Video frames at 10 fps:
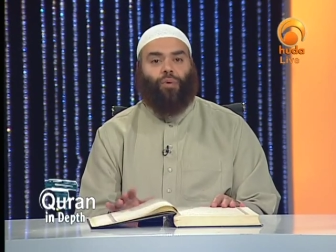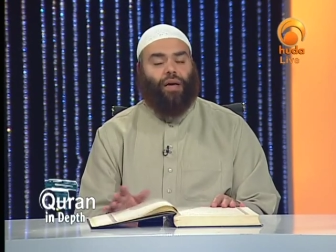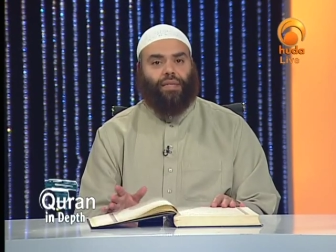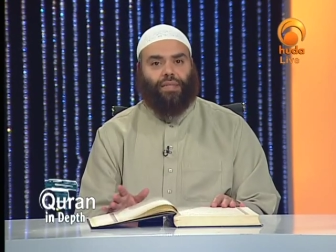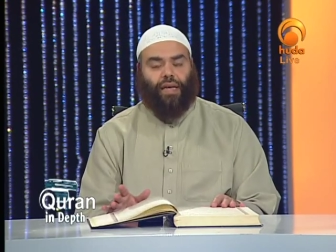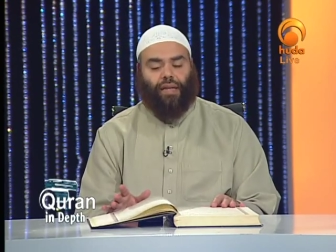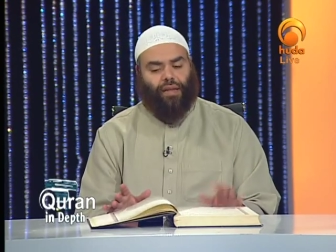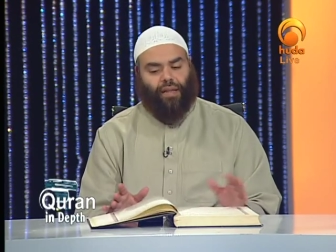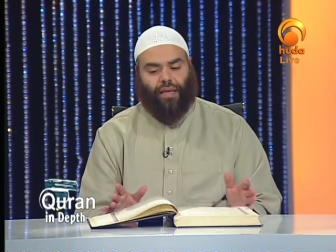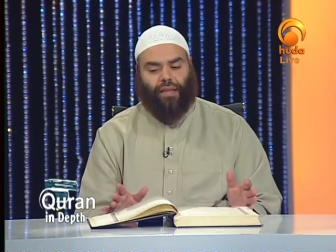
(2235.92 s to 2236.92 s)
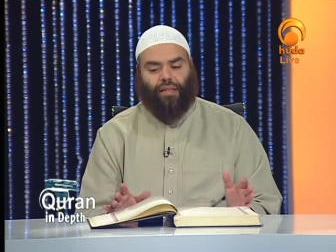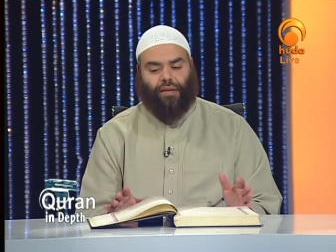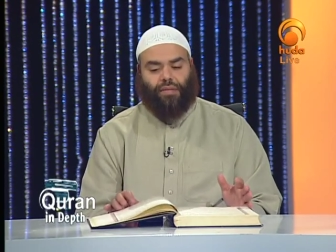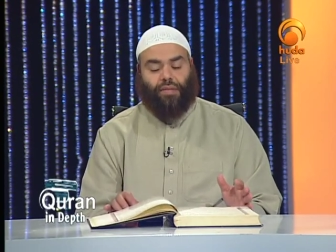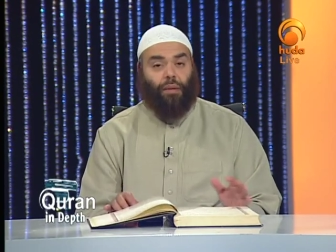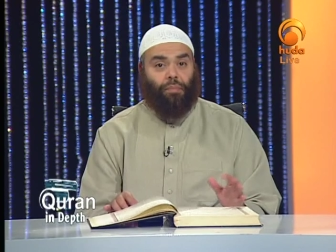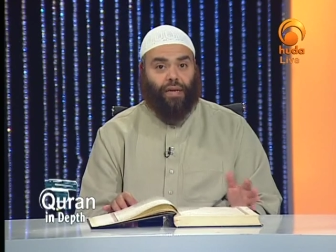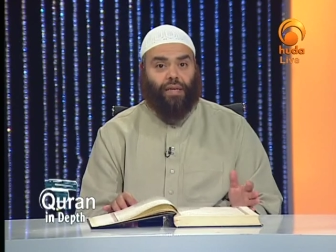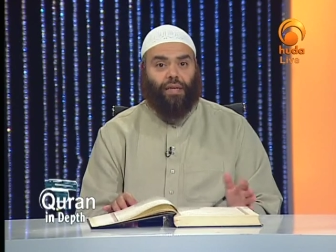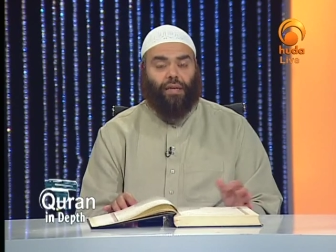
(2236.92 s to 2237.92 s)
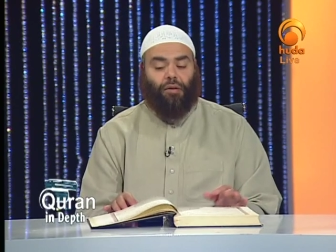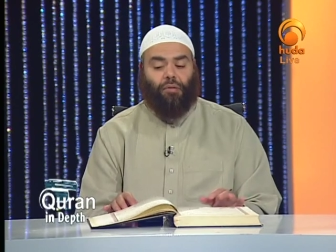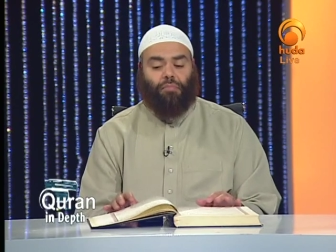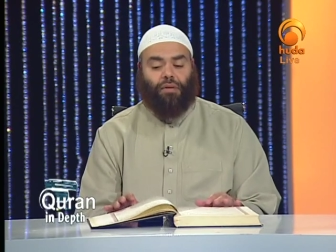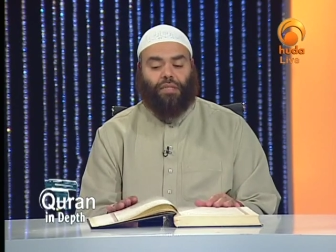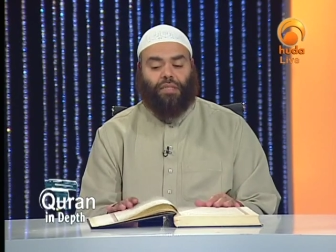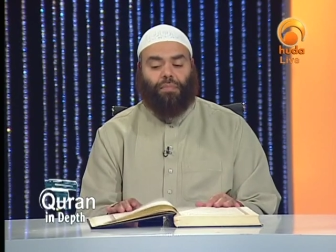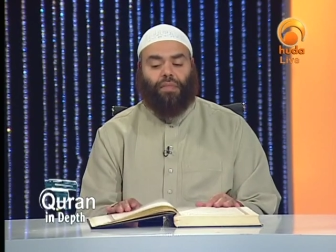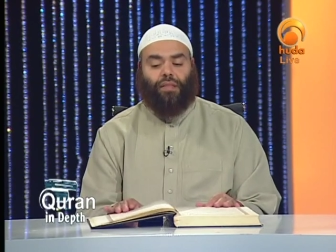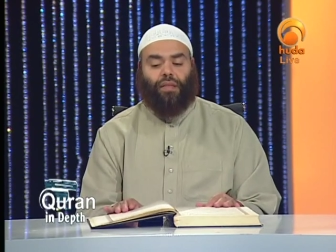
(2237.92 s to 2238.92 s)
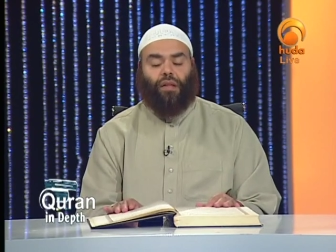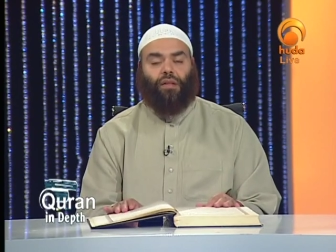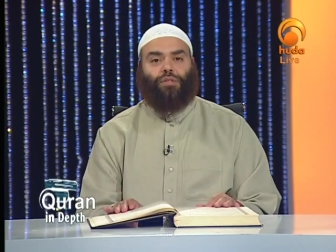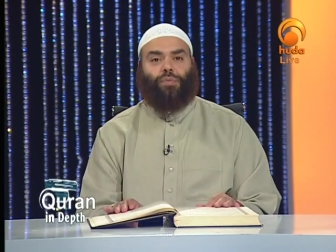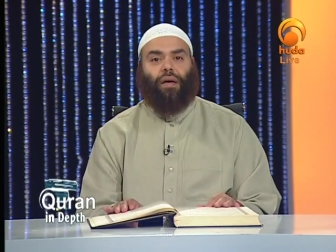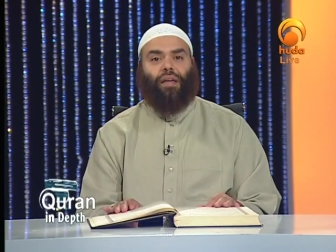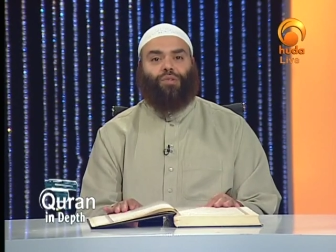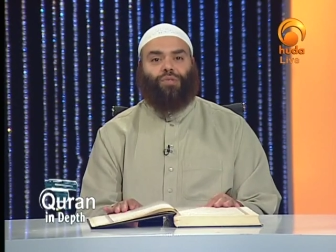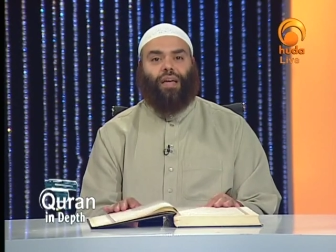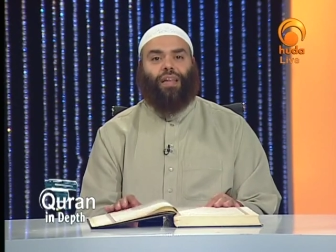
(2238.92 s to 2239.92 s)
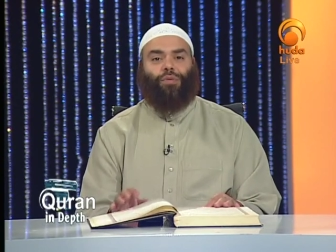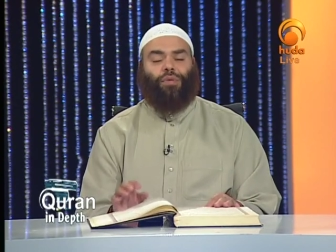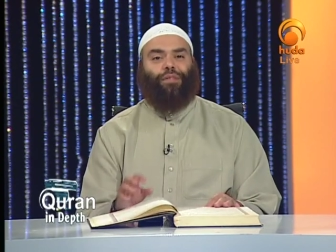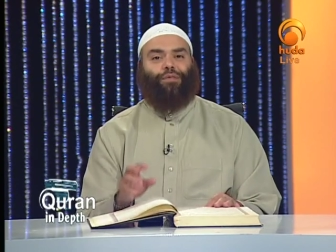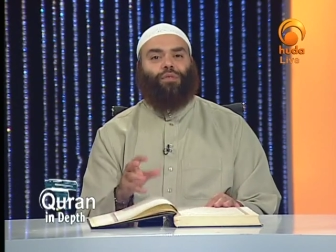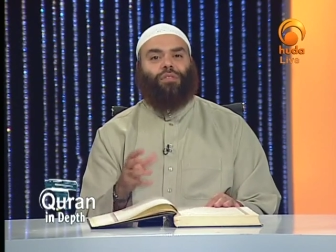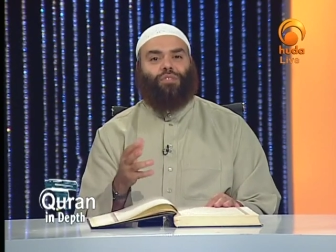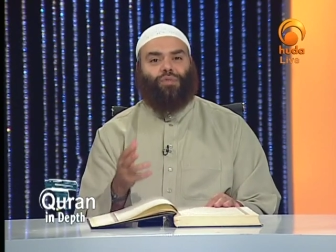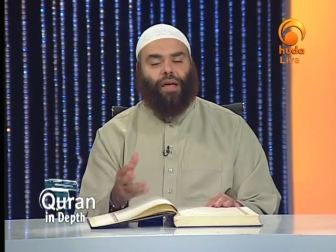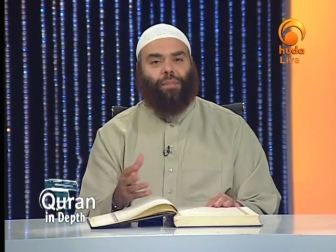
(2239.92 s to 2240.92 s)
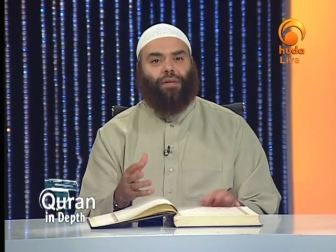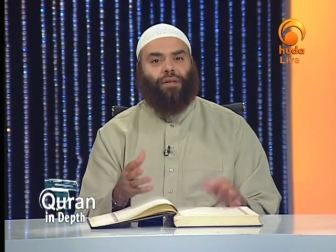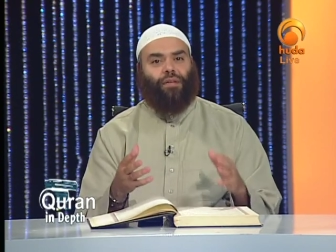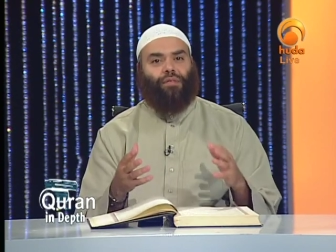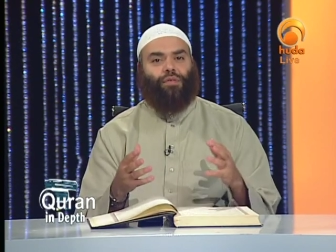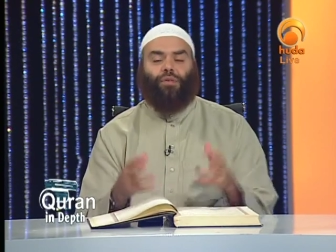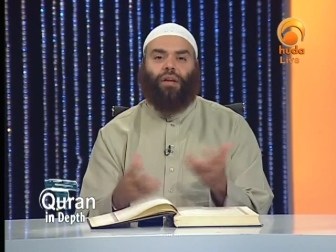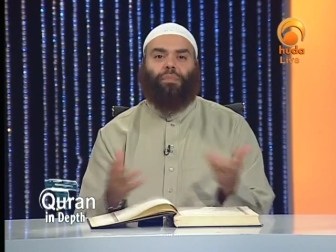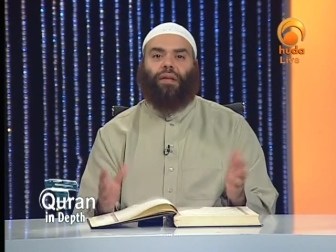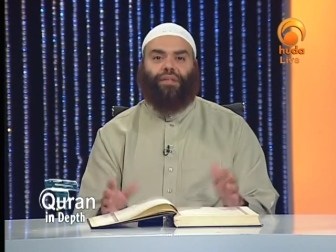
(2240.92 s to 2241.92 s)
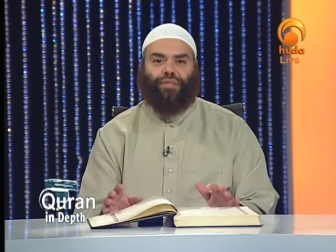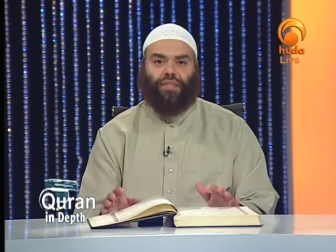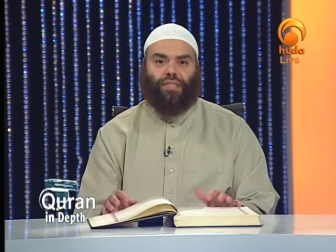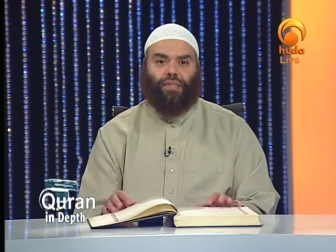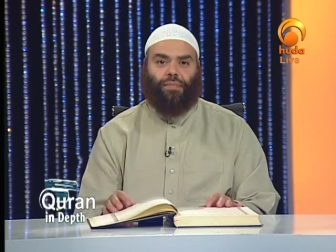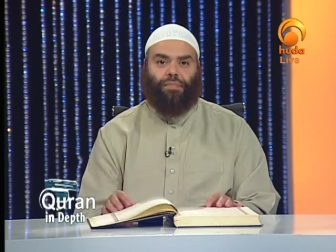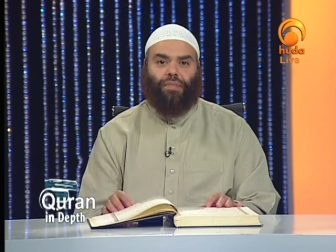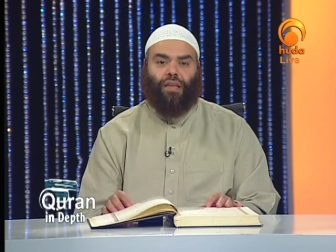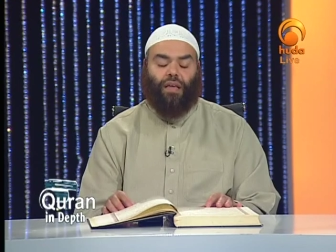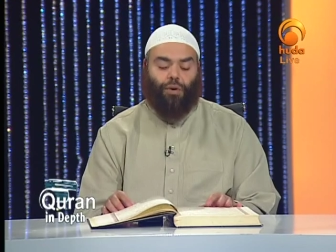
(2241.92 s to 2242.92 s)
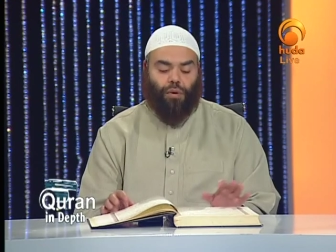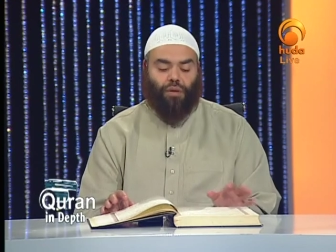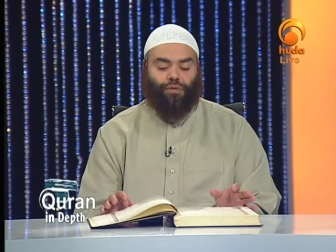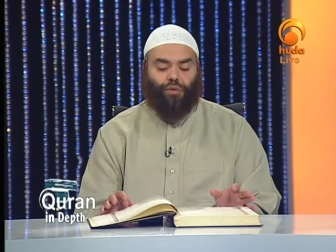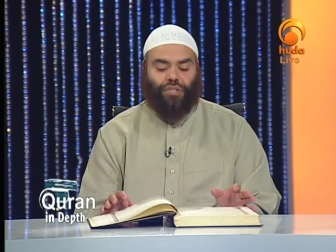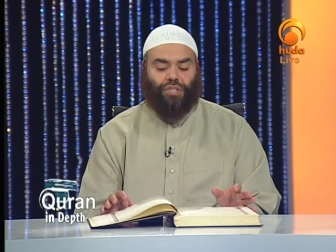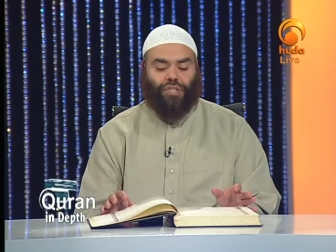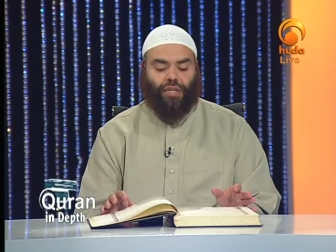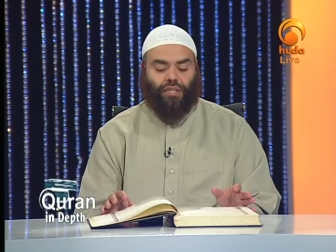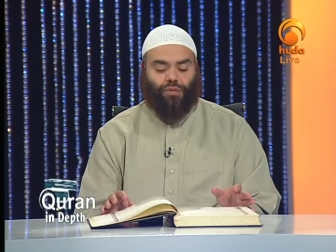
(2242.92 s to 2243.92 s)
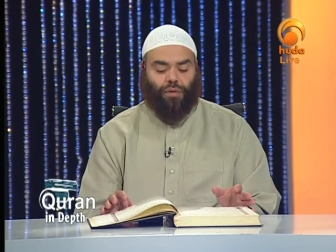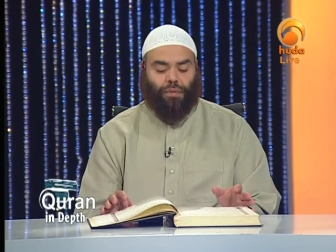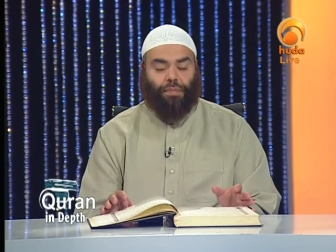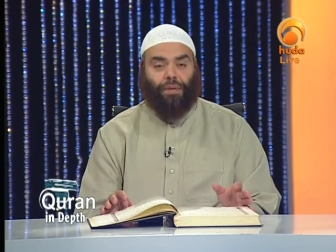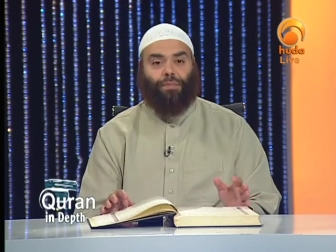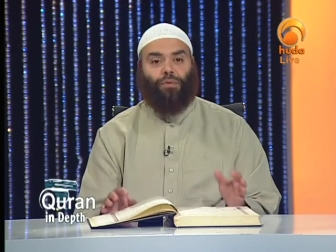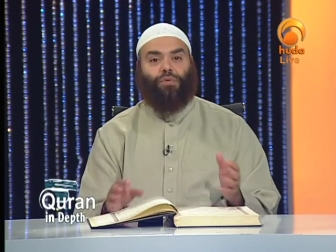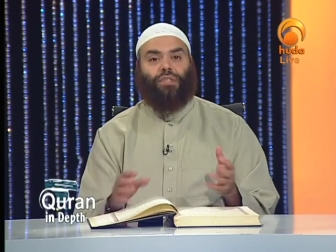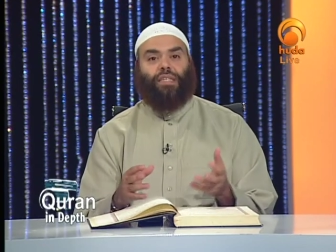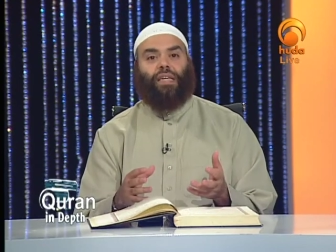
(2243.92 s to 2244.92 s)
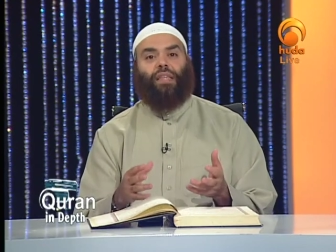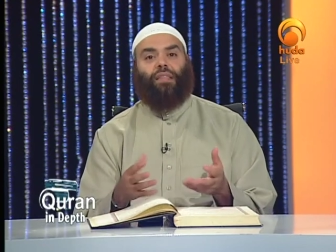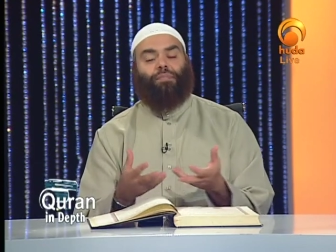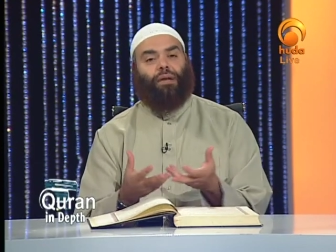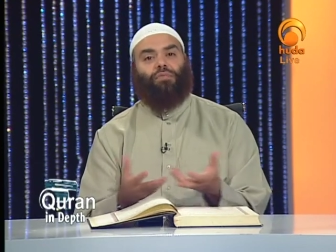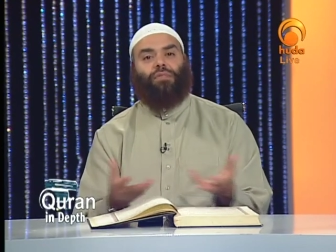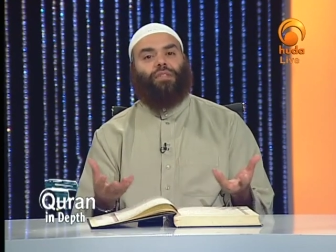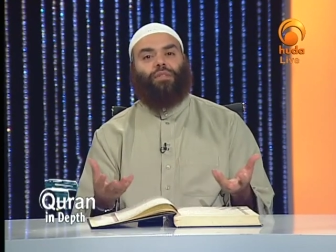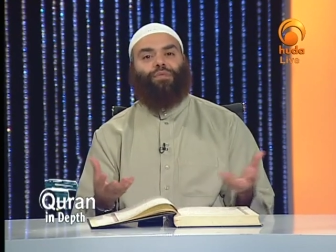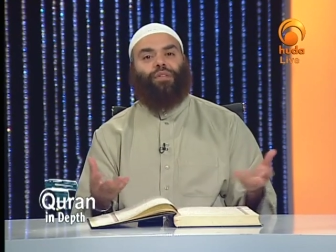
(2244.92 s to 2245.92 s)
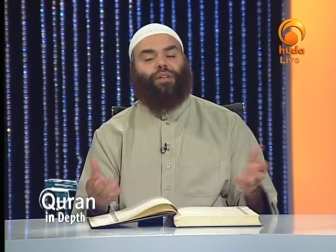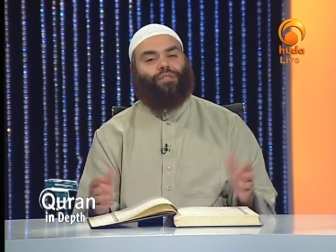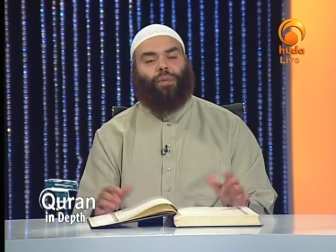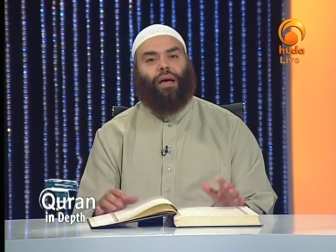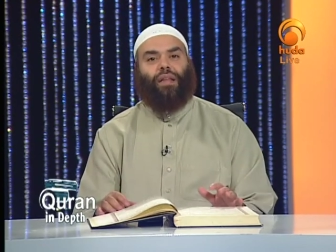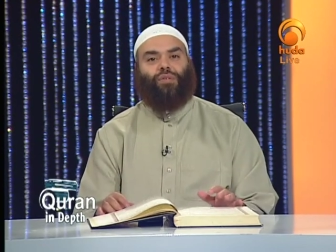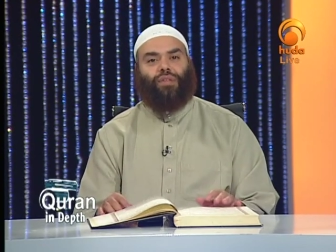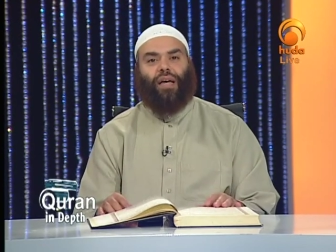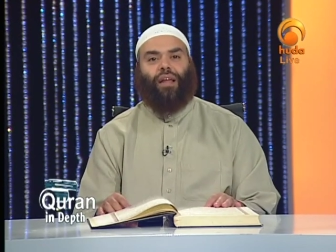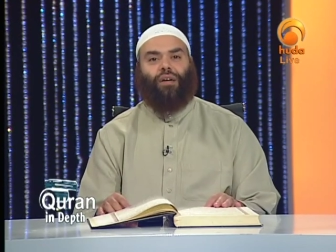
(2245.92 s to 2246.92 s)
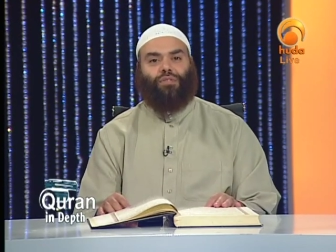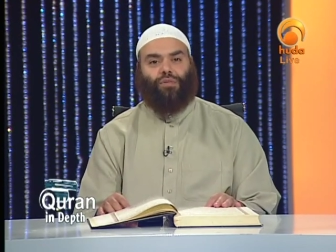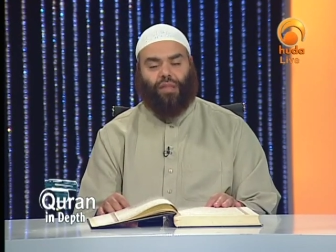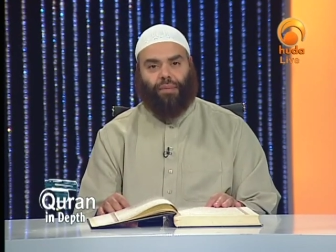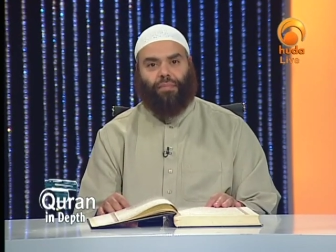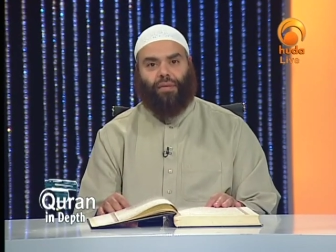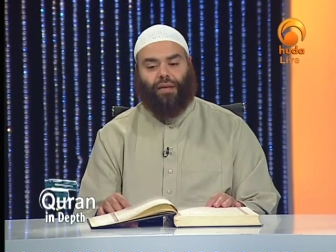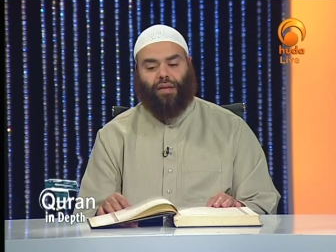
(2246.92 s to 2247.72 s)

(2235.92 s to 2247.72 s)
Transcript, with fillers: Why is that? And again, that's not many, but it's something that Allah subhanahu wa ta'ala will for it to happen for great benefits. One of which is when people would see the bounties of Allah subhanahu wa ta'ala unto them.